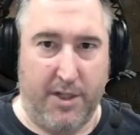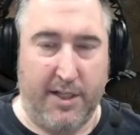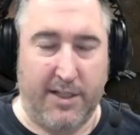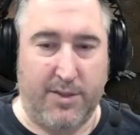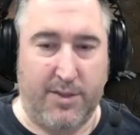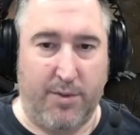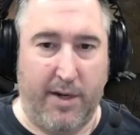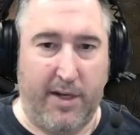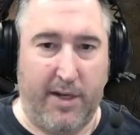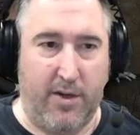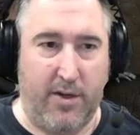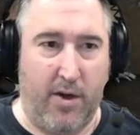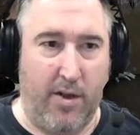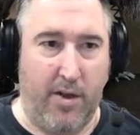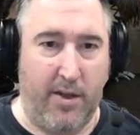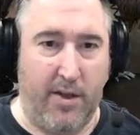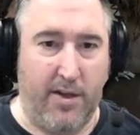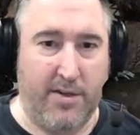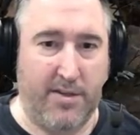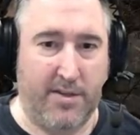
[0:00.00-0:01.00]
that's what I call
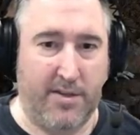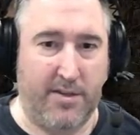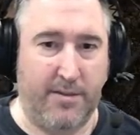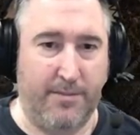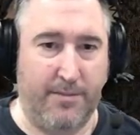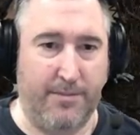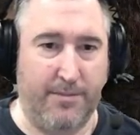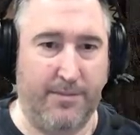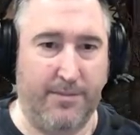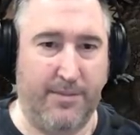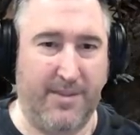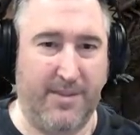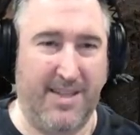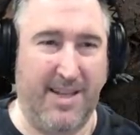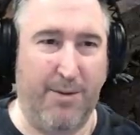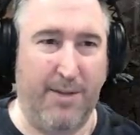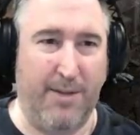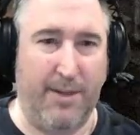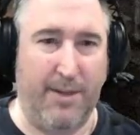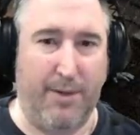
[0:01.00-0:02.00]
this. It's
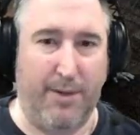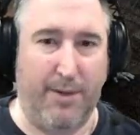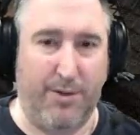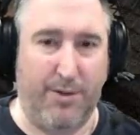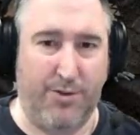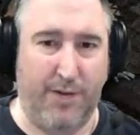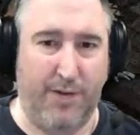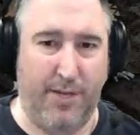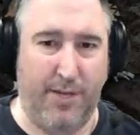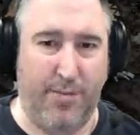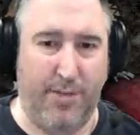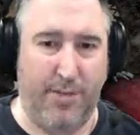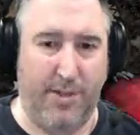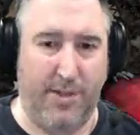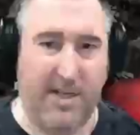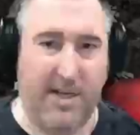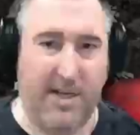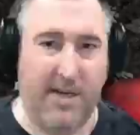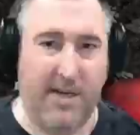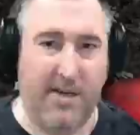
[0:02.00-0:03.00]
not really a retreat per
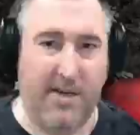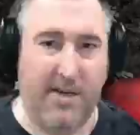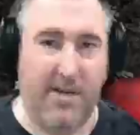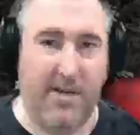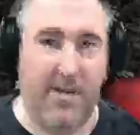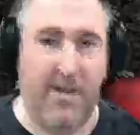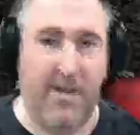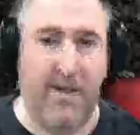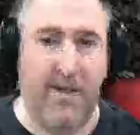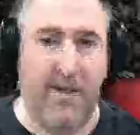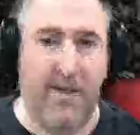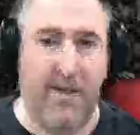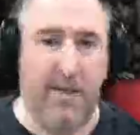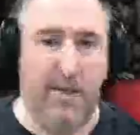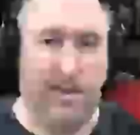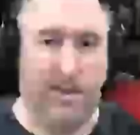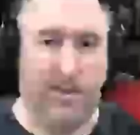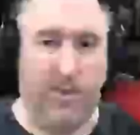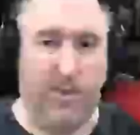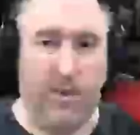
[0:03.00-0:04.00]
se.
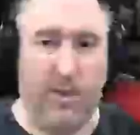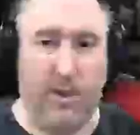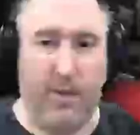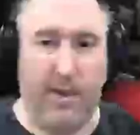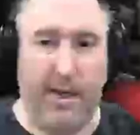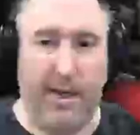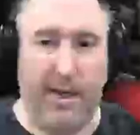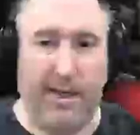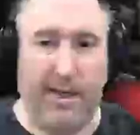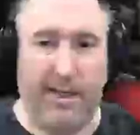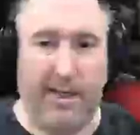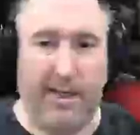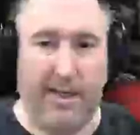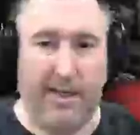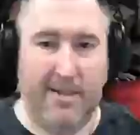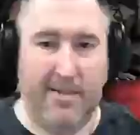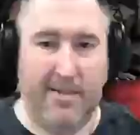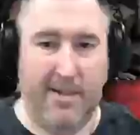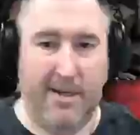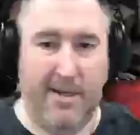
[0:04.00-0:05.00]
It's the only way I can
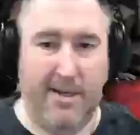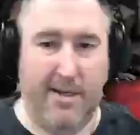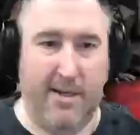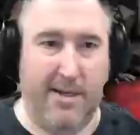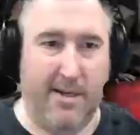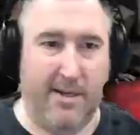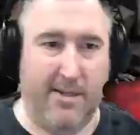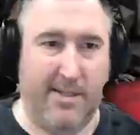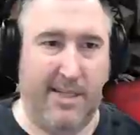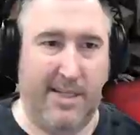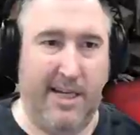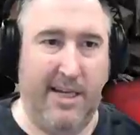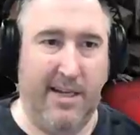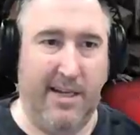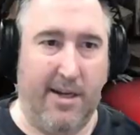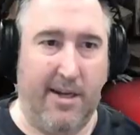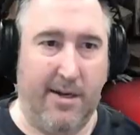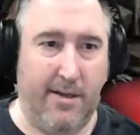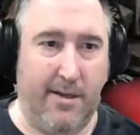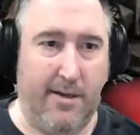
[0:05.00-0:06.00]
get Haseen
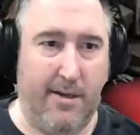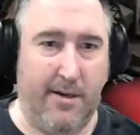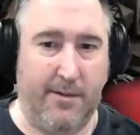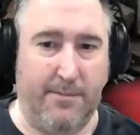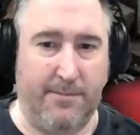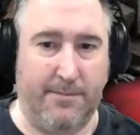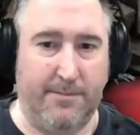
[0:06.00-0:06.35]
out of there.